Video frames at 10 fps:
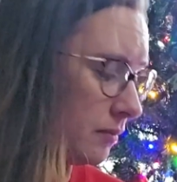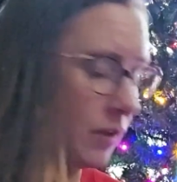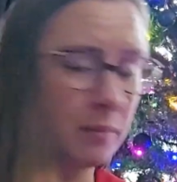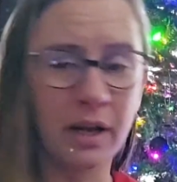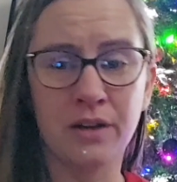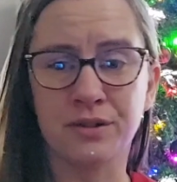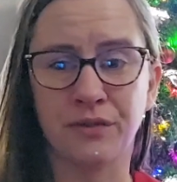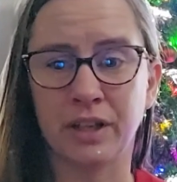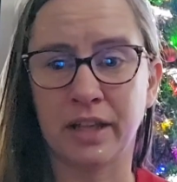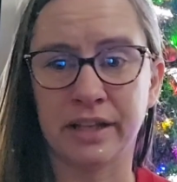but I also
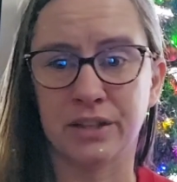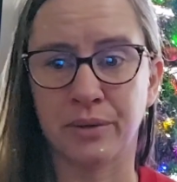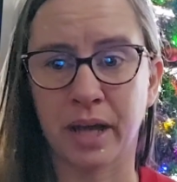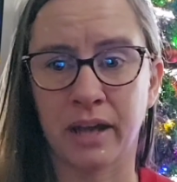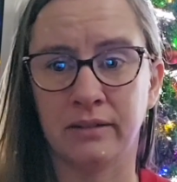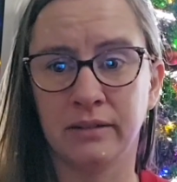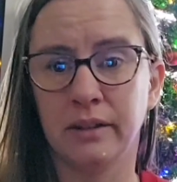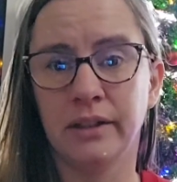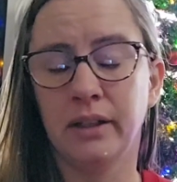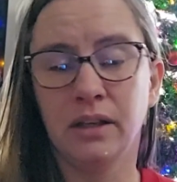feel like it's okay.
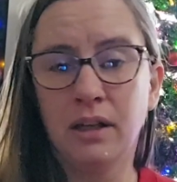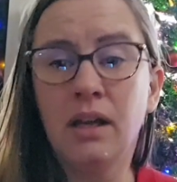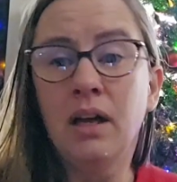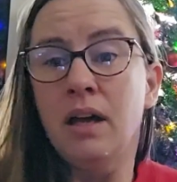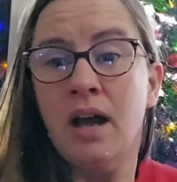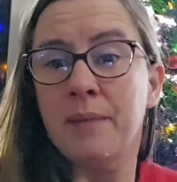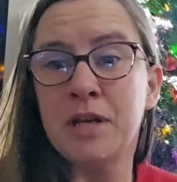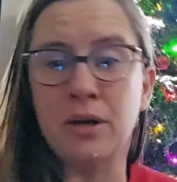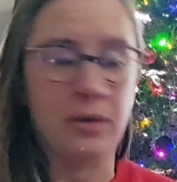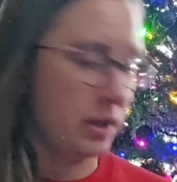I'm new,